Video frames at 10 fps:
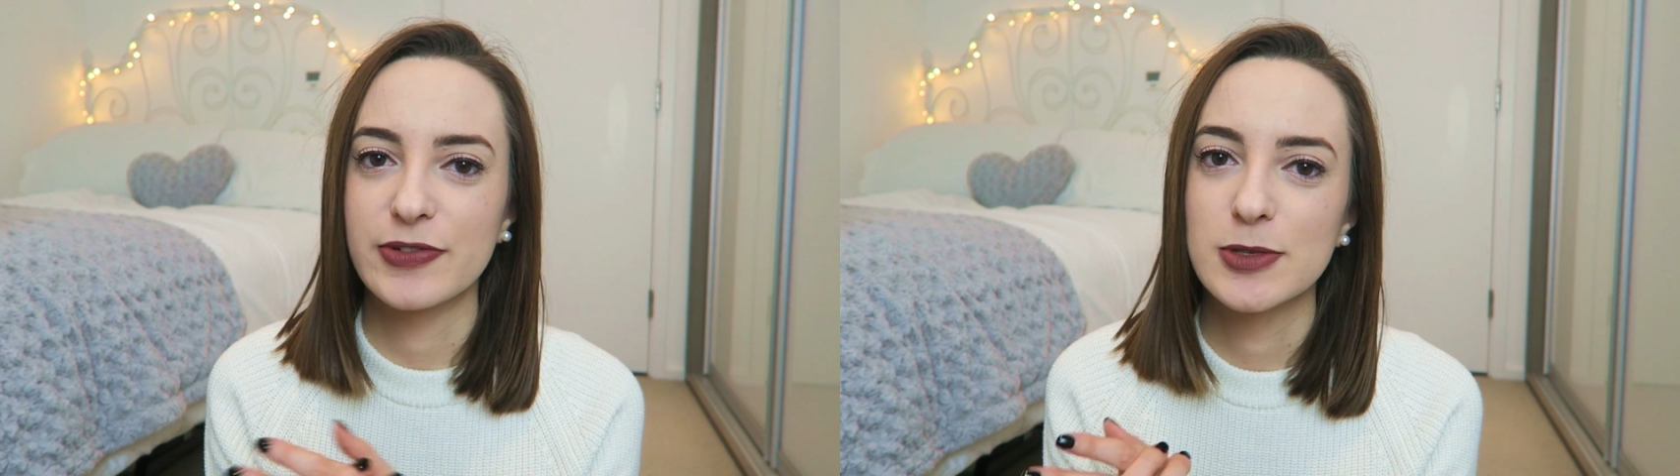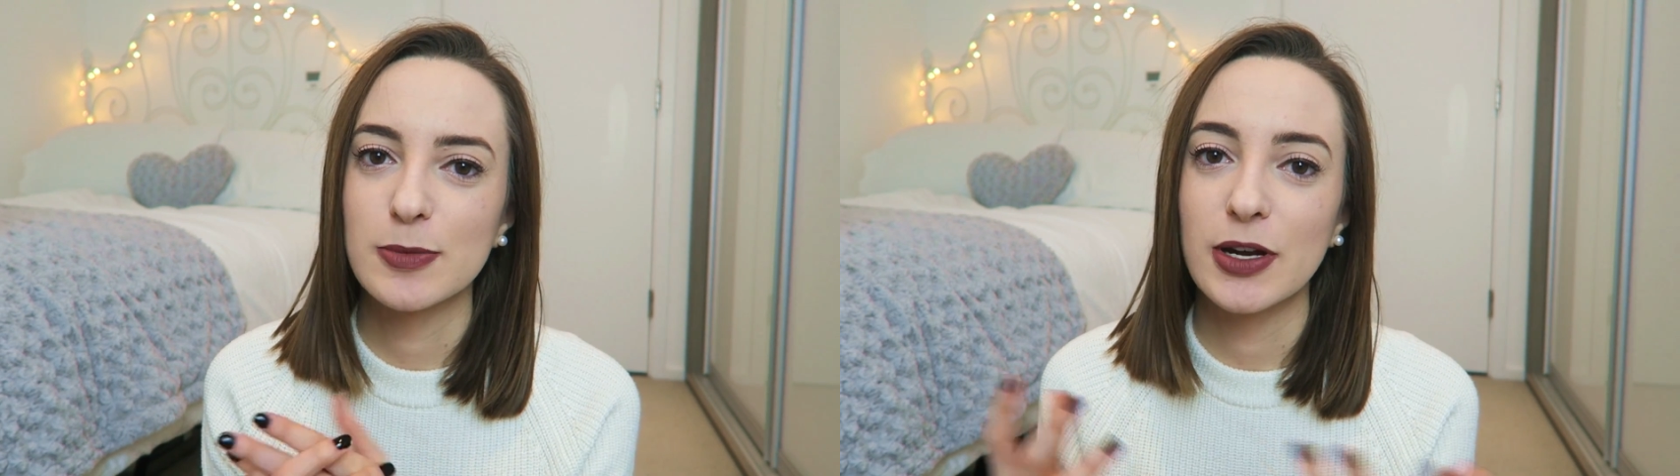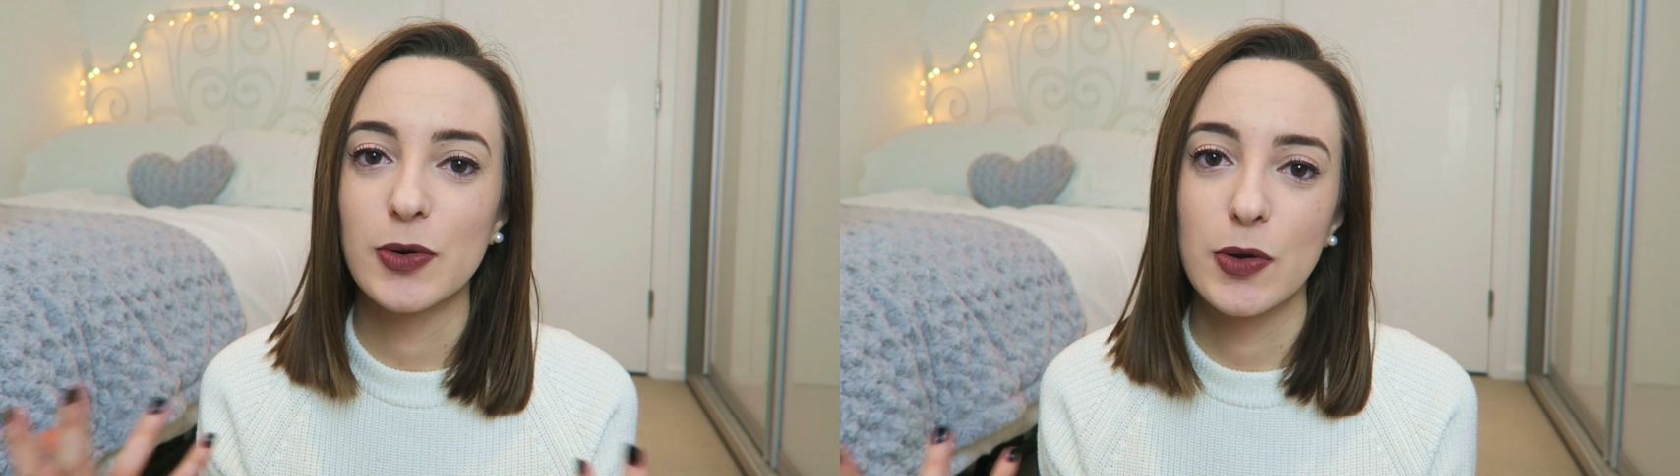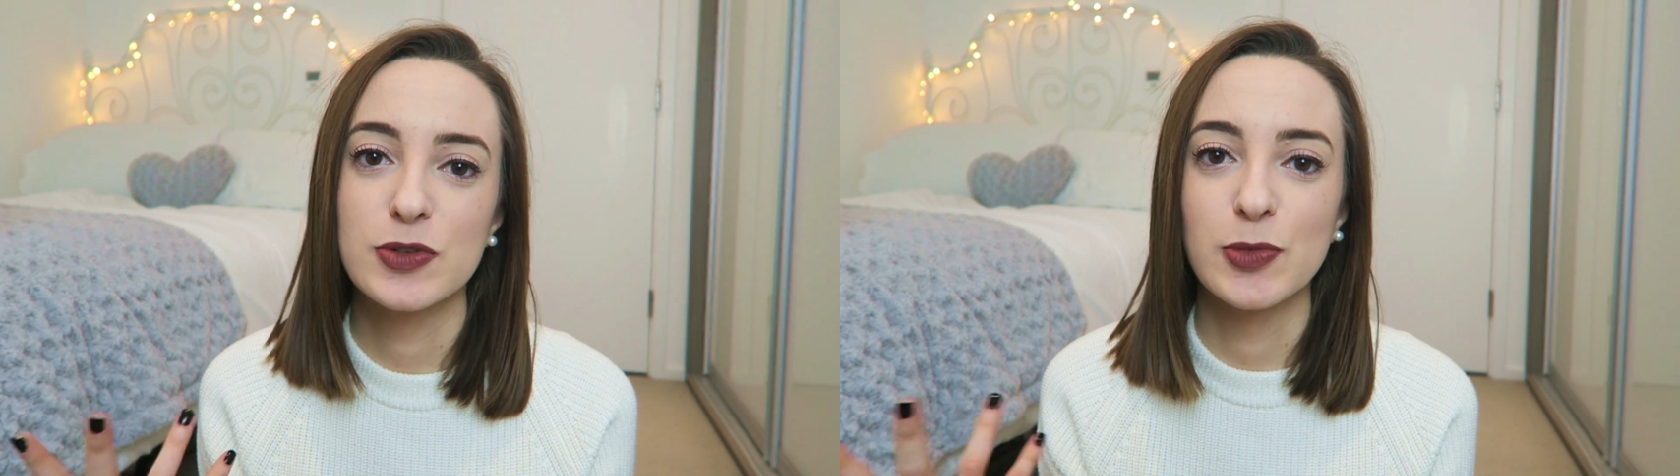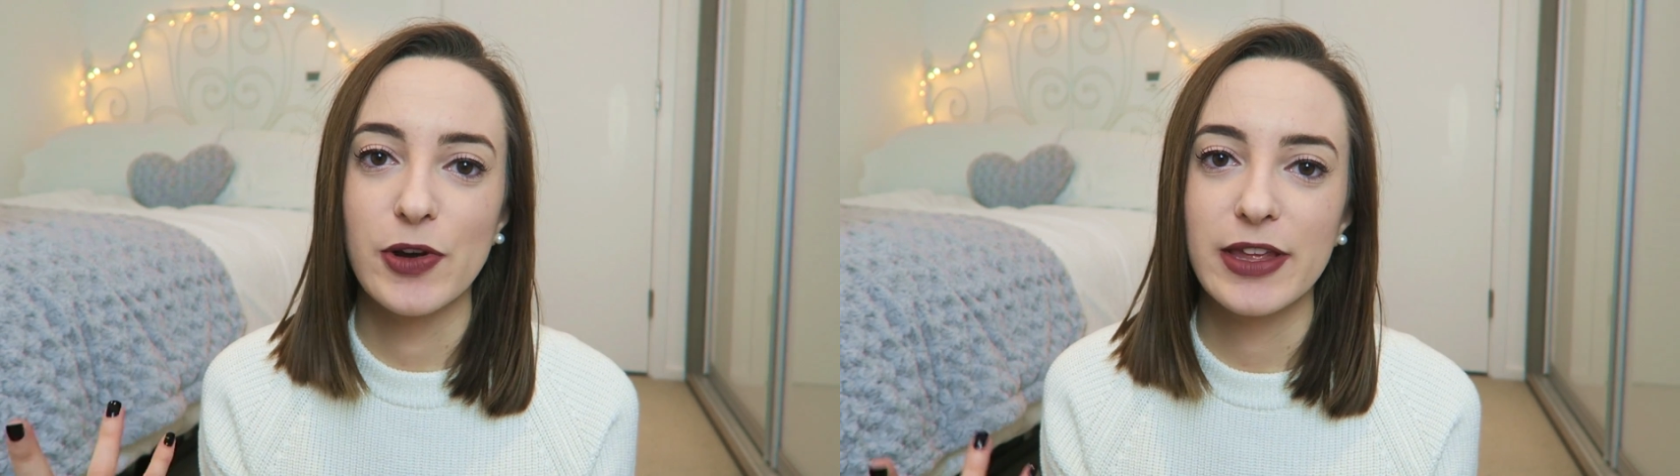from someone who
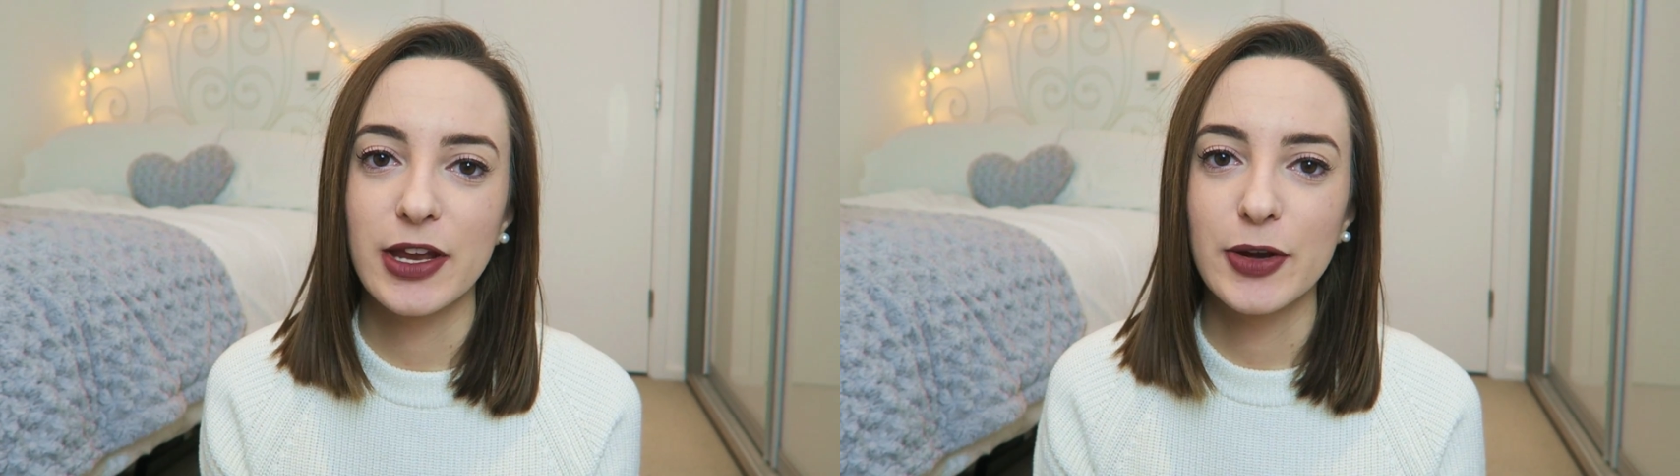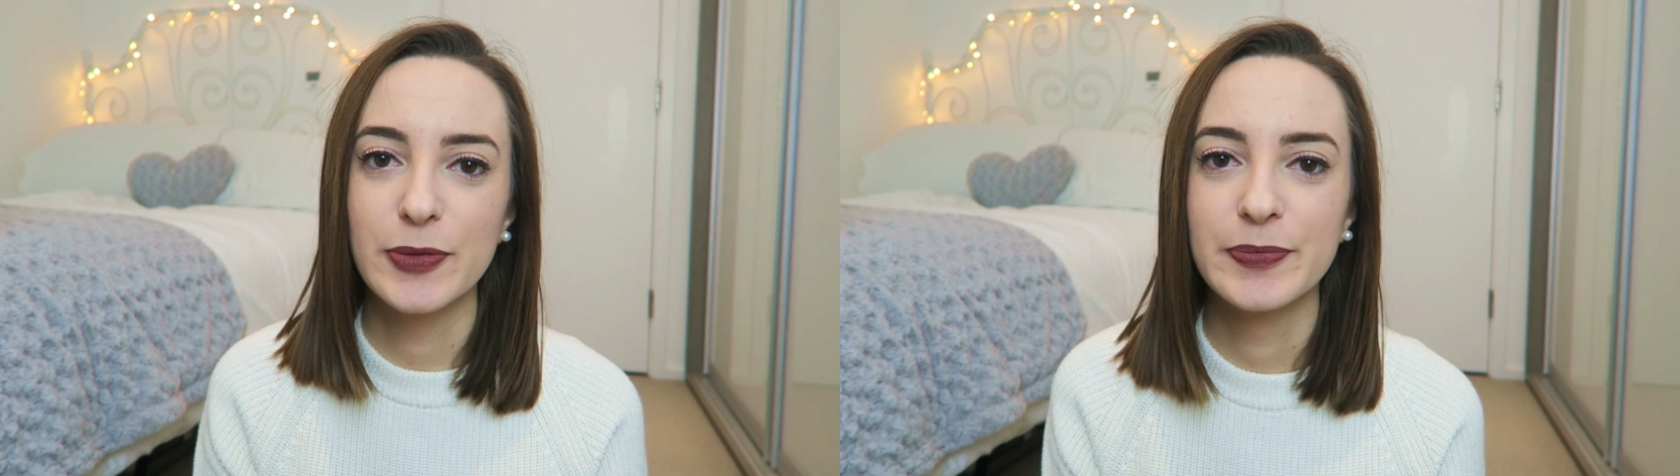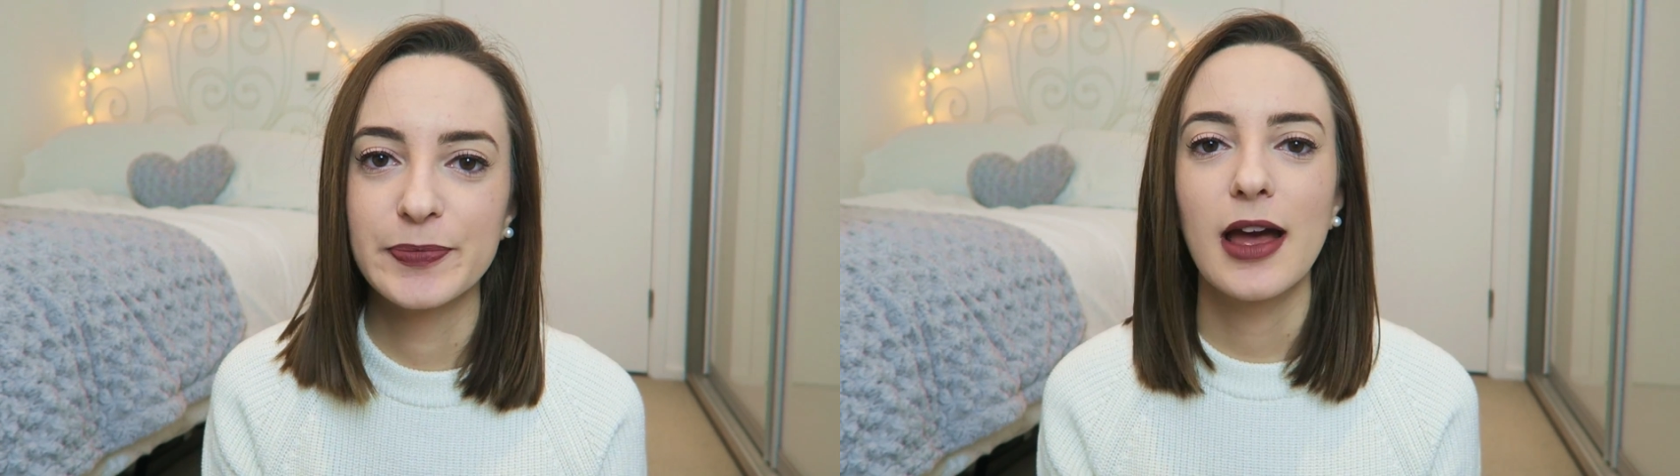knows more than you.